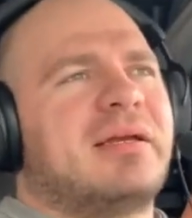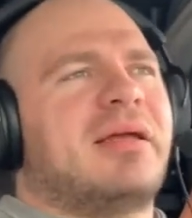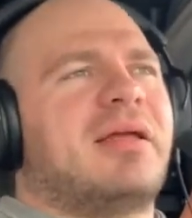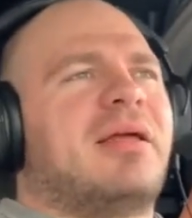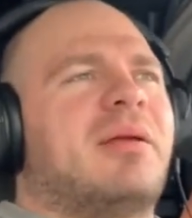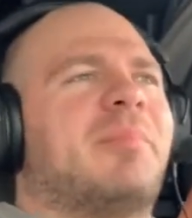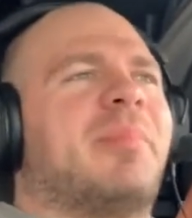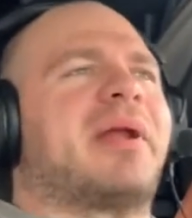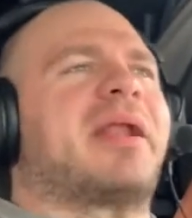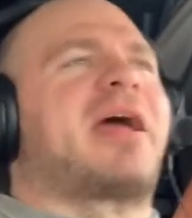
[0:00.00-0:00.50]

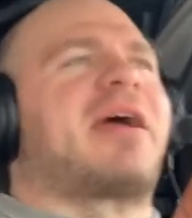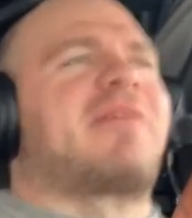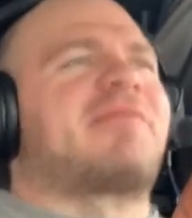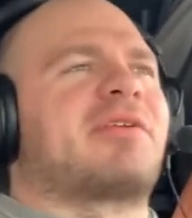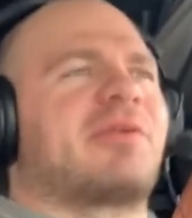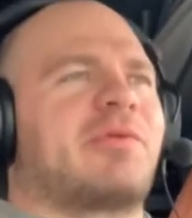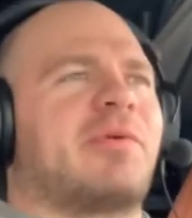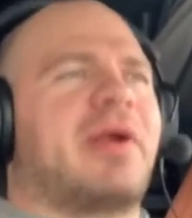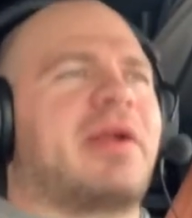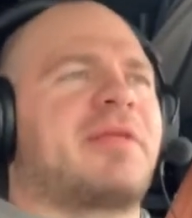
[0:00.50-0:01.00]
But I have
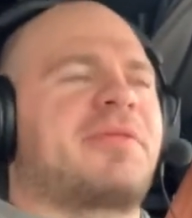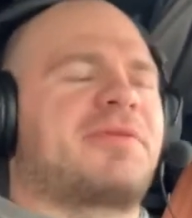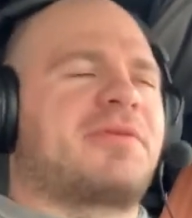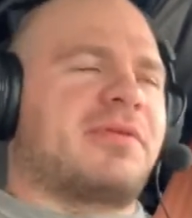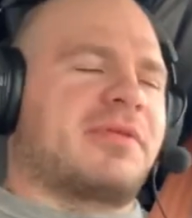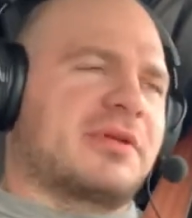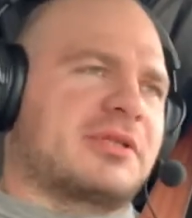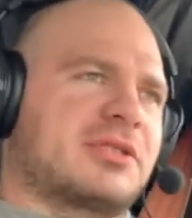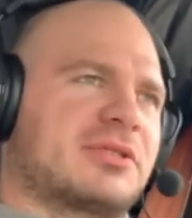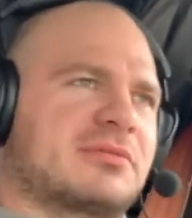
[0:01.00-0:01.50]
to run it through
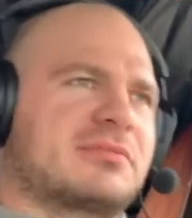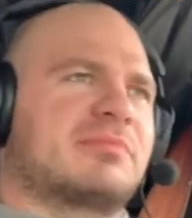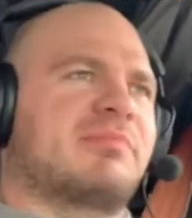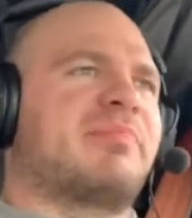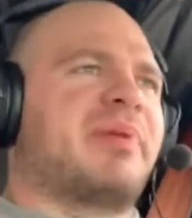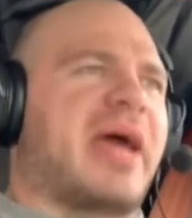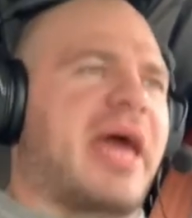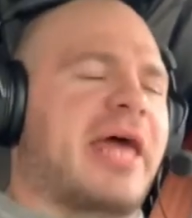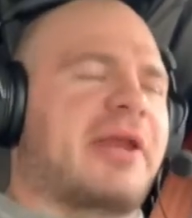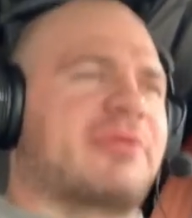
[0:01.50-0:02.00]
the
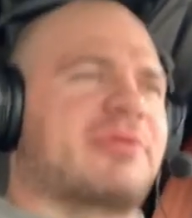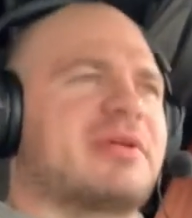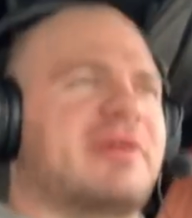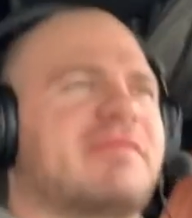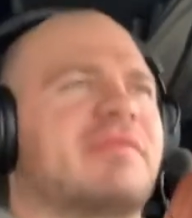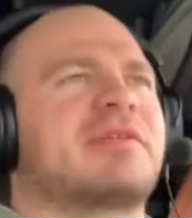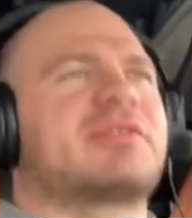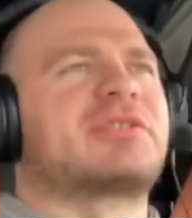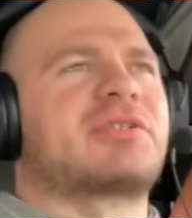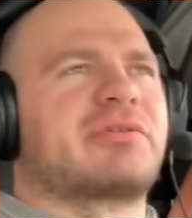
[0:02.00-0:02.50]
battery of
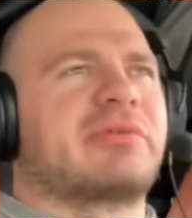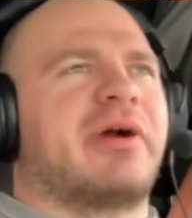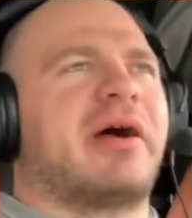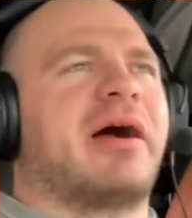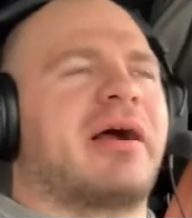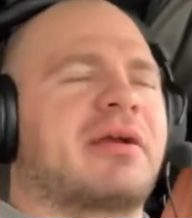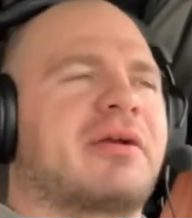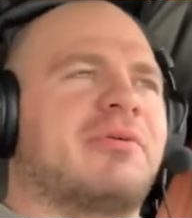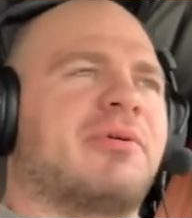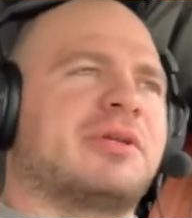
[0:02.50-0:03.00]
the
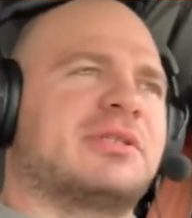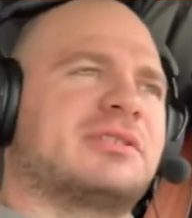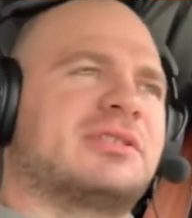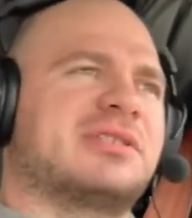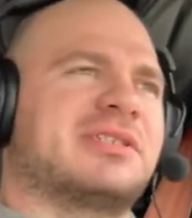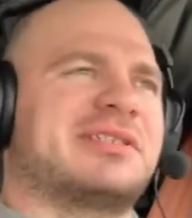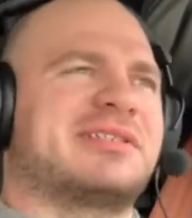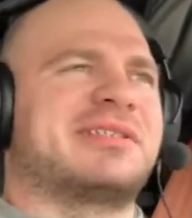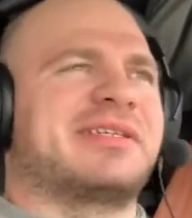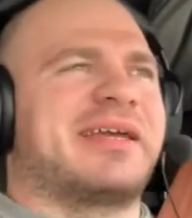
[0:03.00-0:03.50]
truck, which
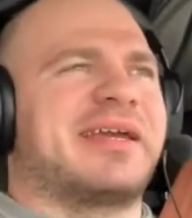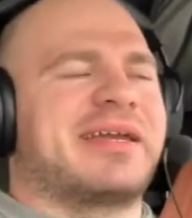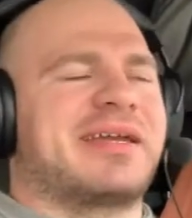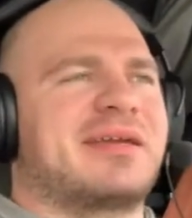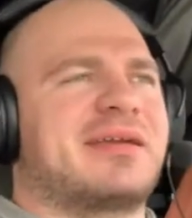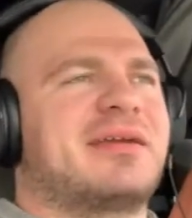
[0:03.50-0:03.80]
is like,